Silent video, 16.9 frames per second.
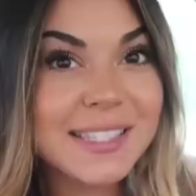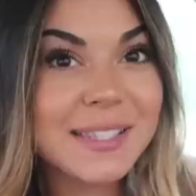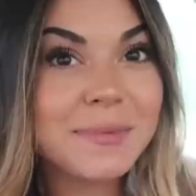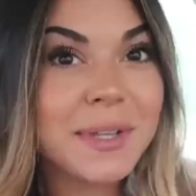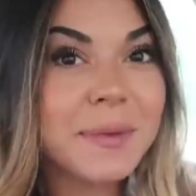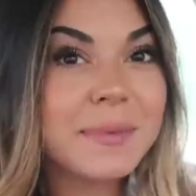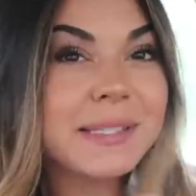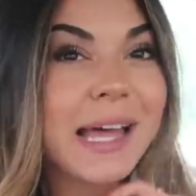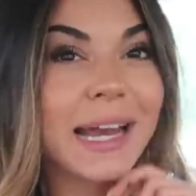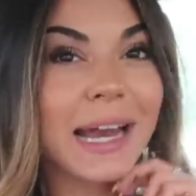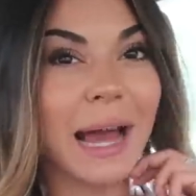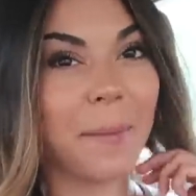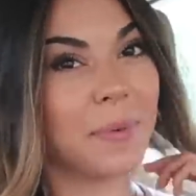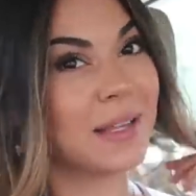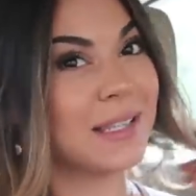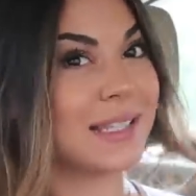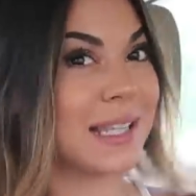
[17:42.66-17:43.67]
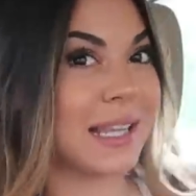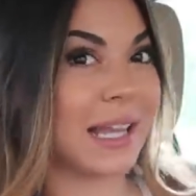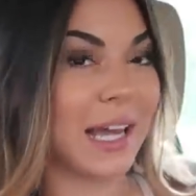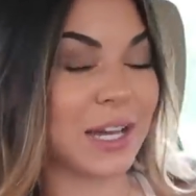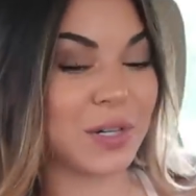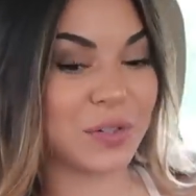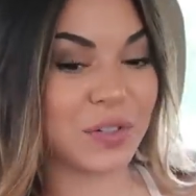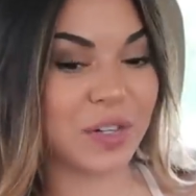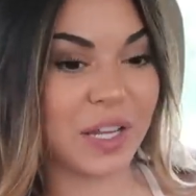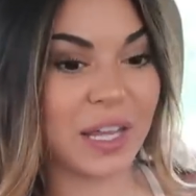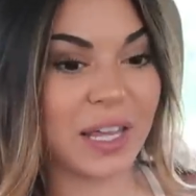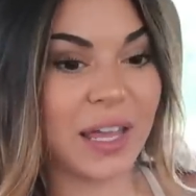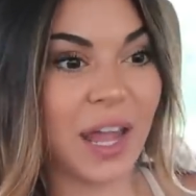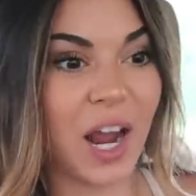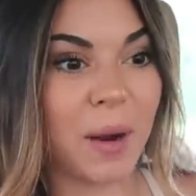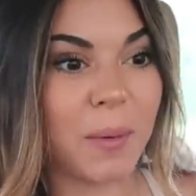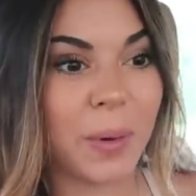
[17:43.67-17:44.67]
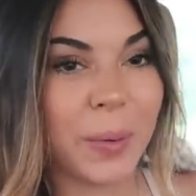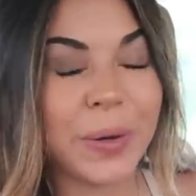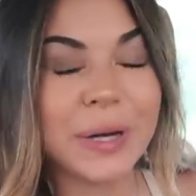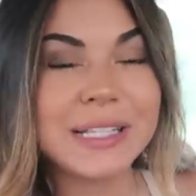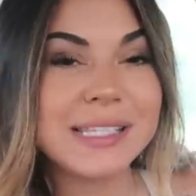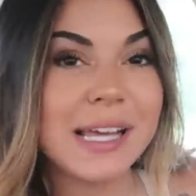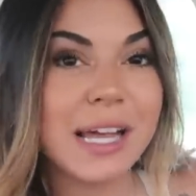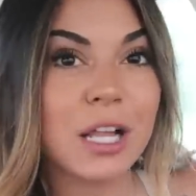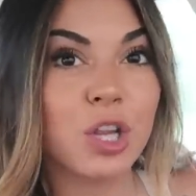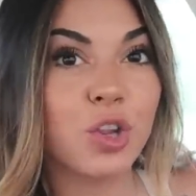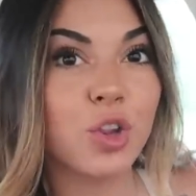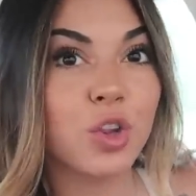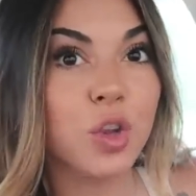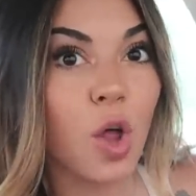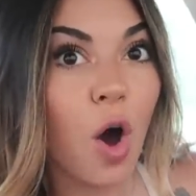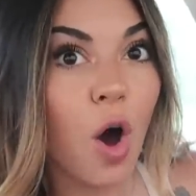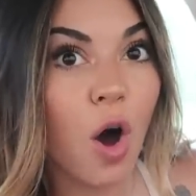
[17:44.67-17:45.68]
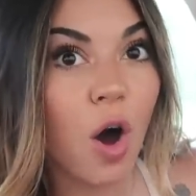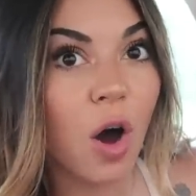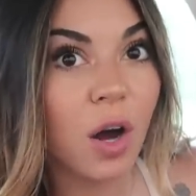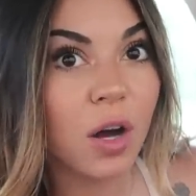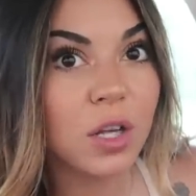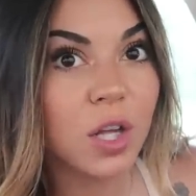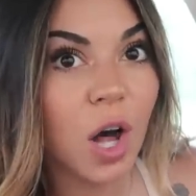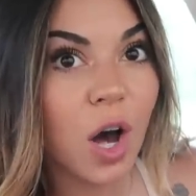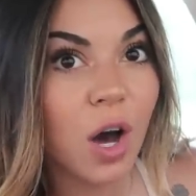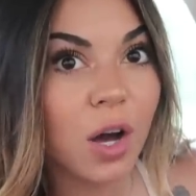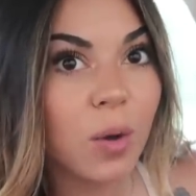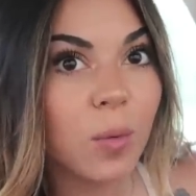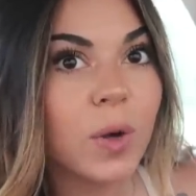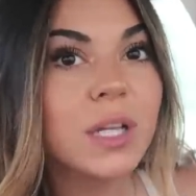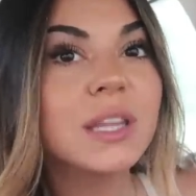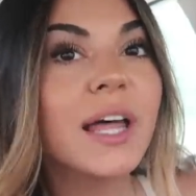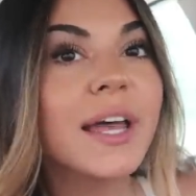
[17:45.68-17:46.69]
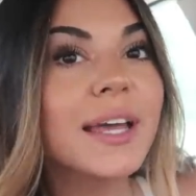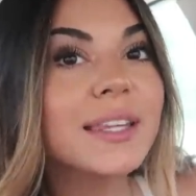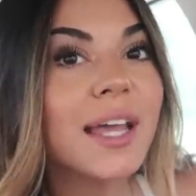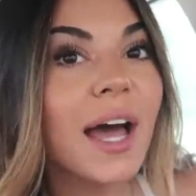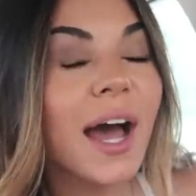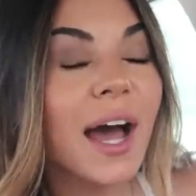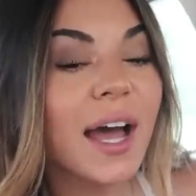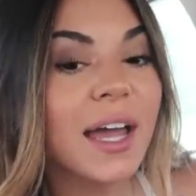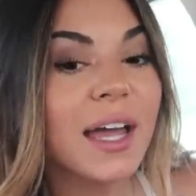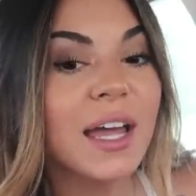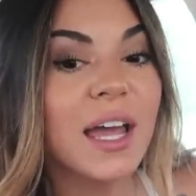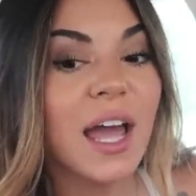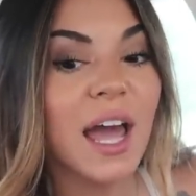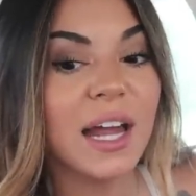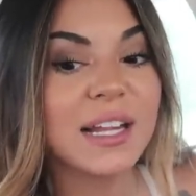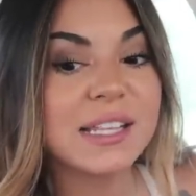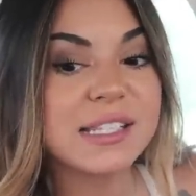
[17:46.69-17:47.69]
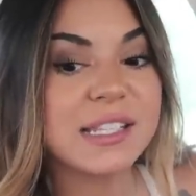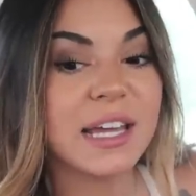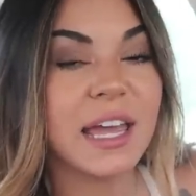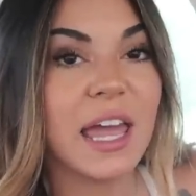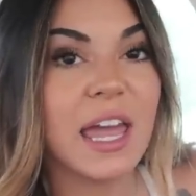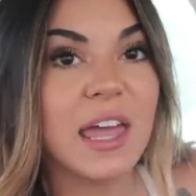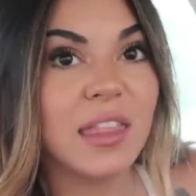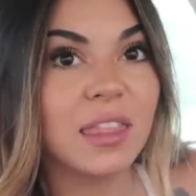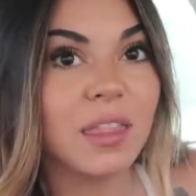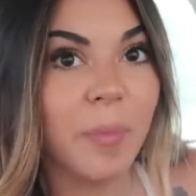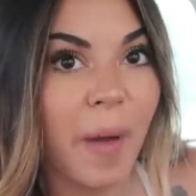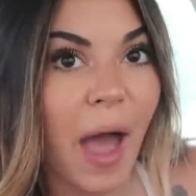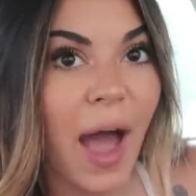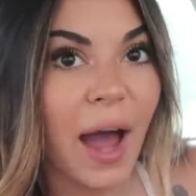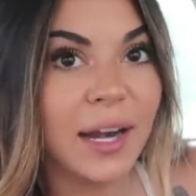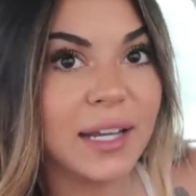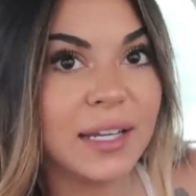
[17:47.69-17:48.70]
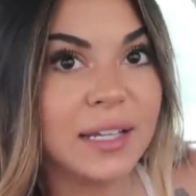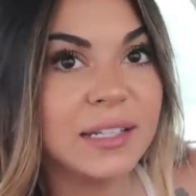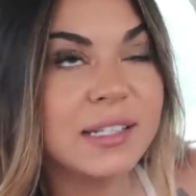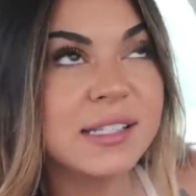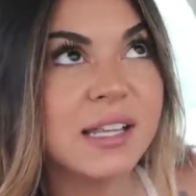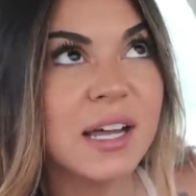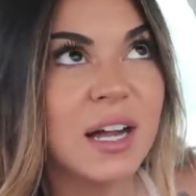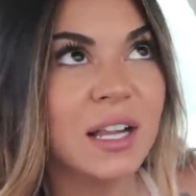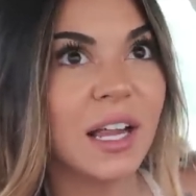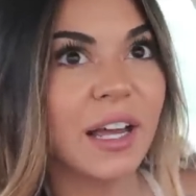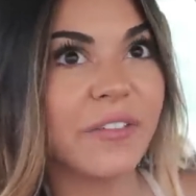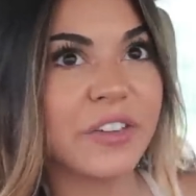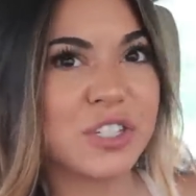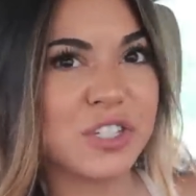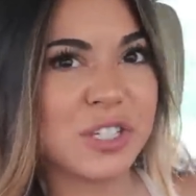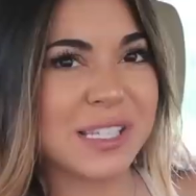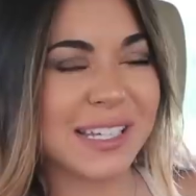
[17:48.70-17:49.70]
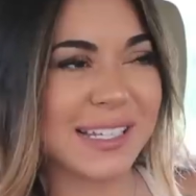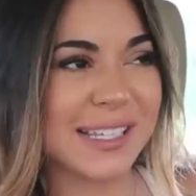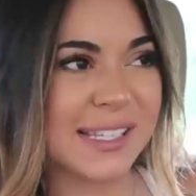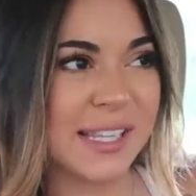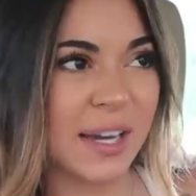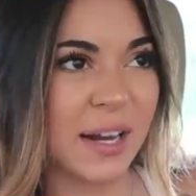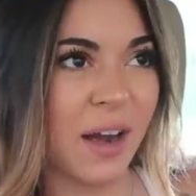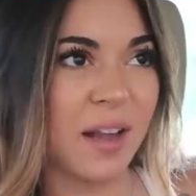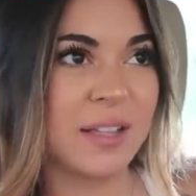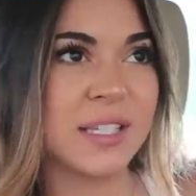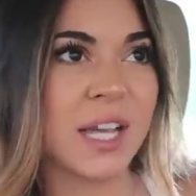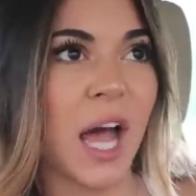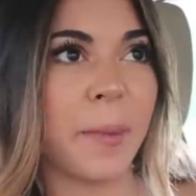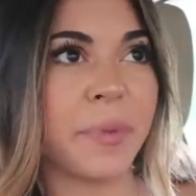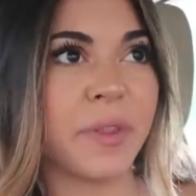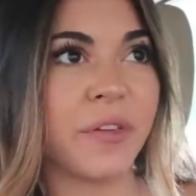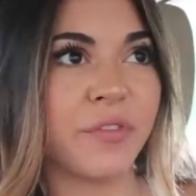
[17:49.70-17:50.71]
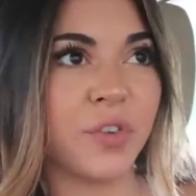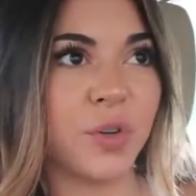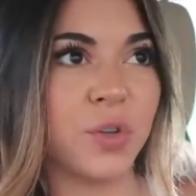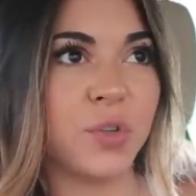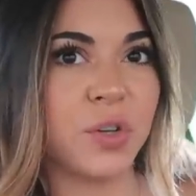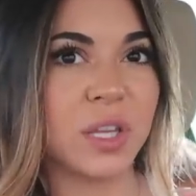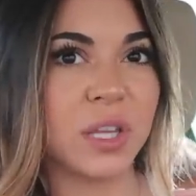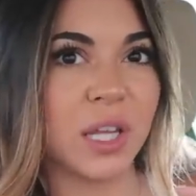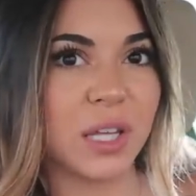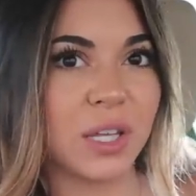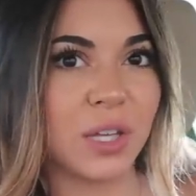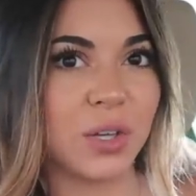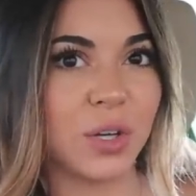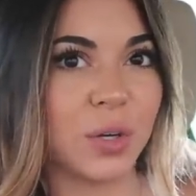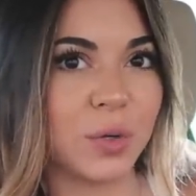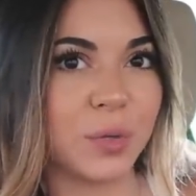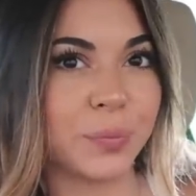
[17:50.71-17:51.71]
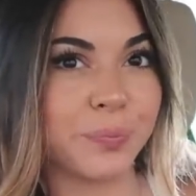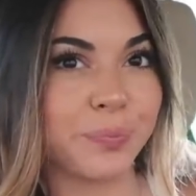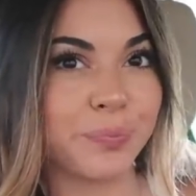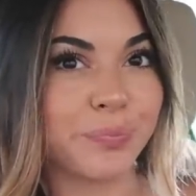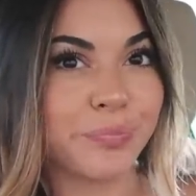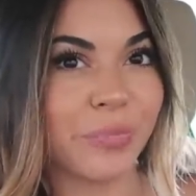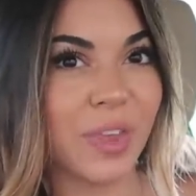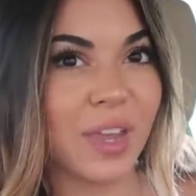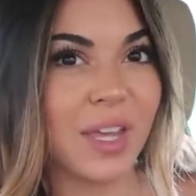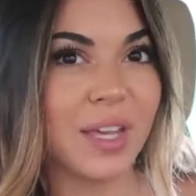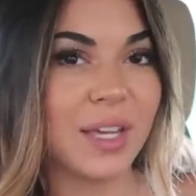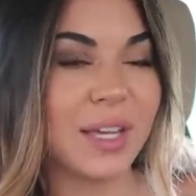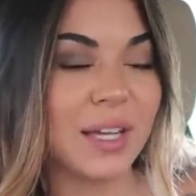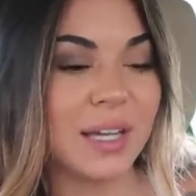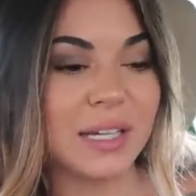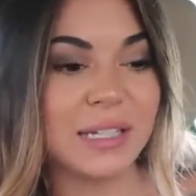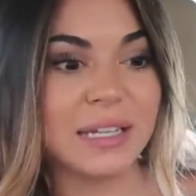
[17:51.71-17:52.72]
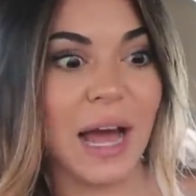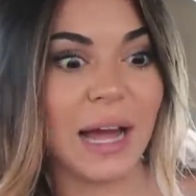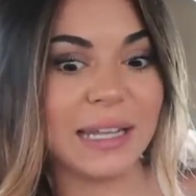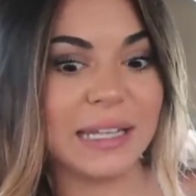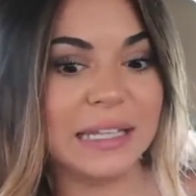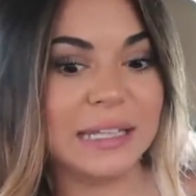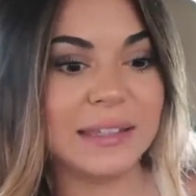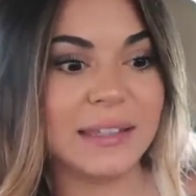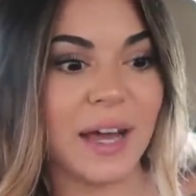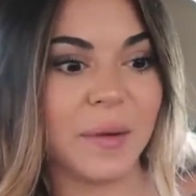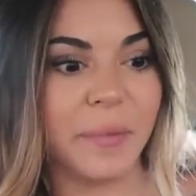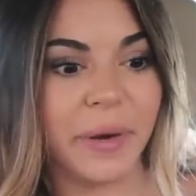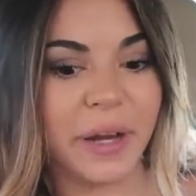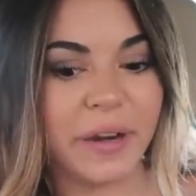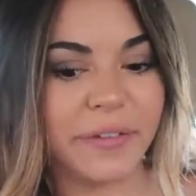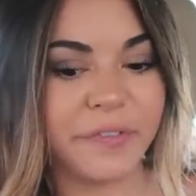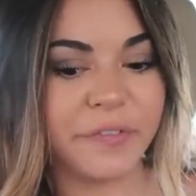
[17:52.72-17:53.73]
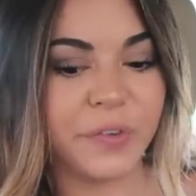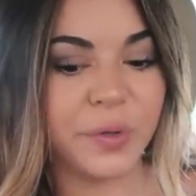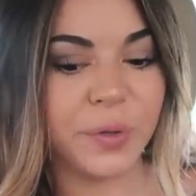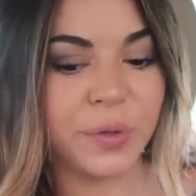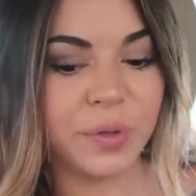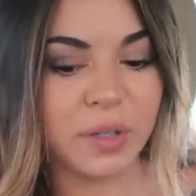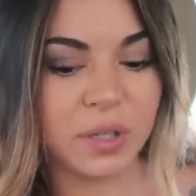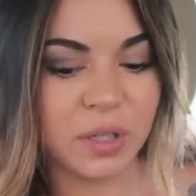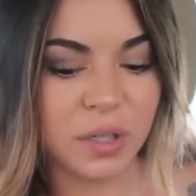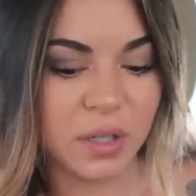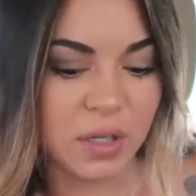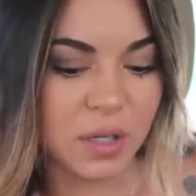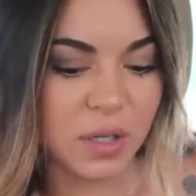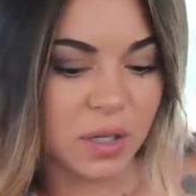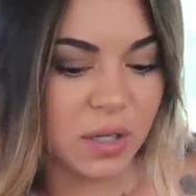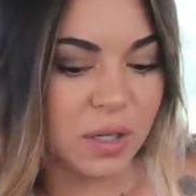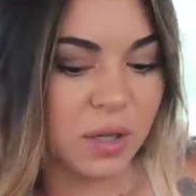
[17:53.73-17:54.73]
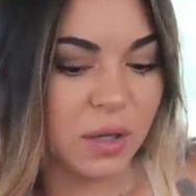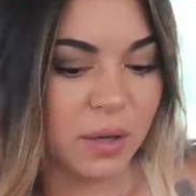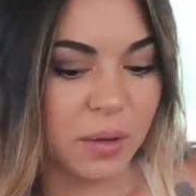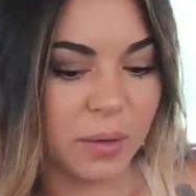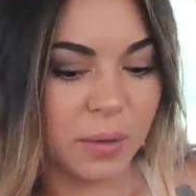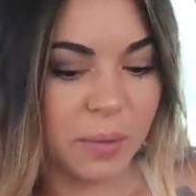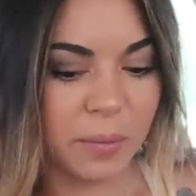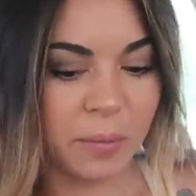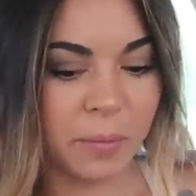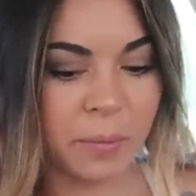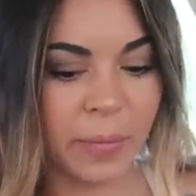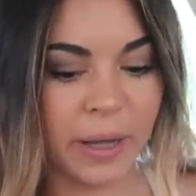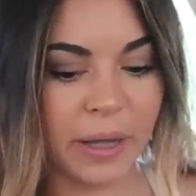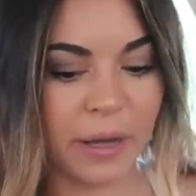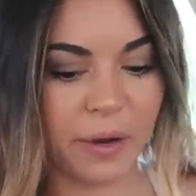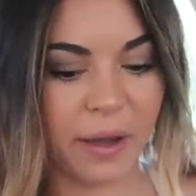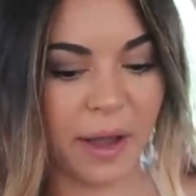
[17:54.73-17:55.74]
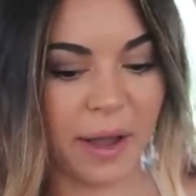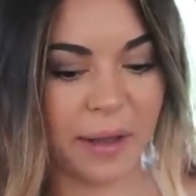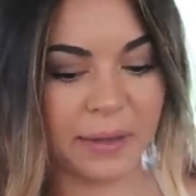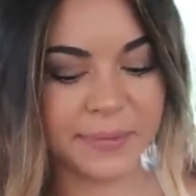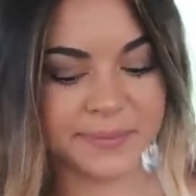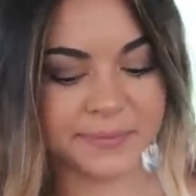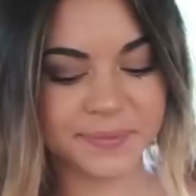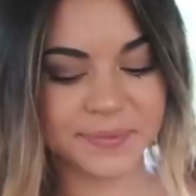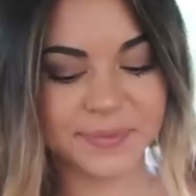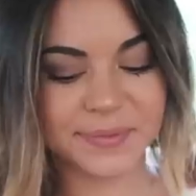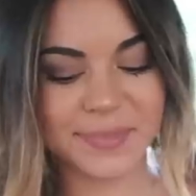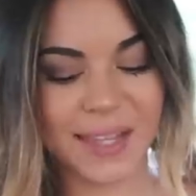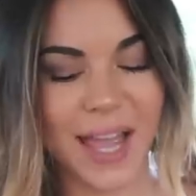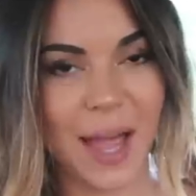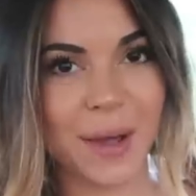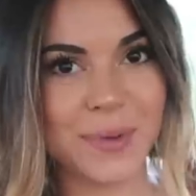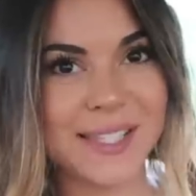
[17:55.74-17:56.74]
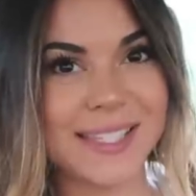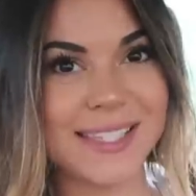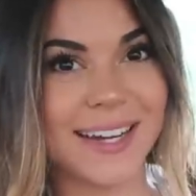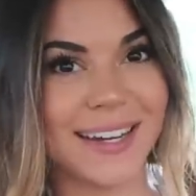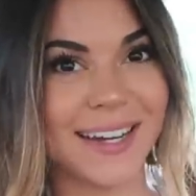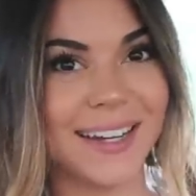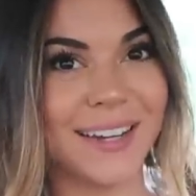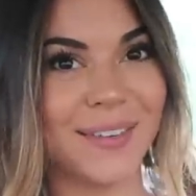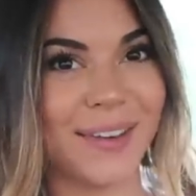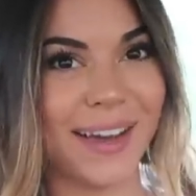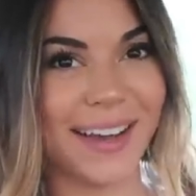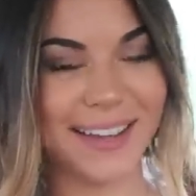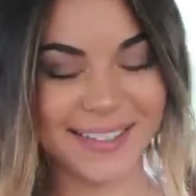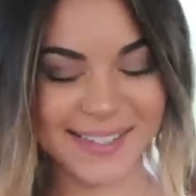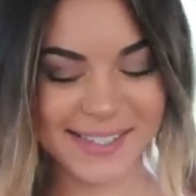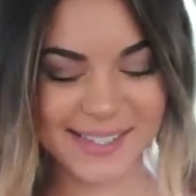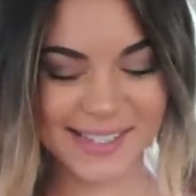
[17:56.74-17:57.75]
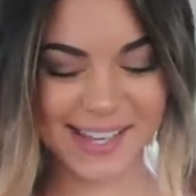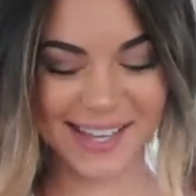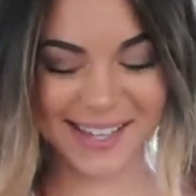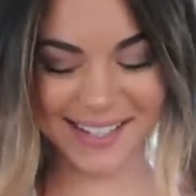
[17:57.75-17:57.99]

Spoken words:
Sometimes that happens and like I don't really care, but when it's like a long one like that and it's like in the patties, like, if it's just like sitting on top of the food, you can like, you know, not eat that bite of food. But okay, I was done anyways.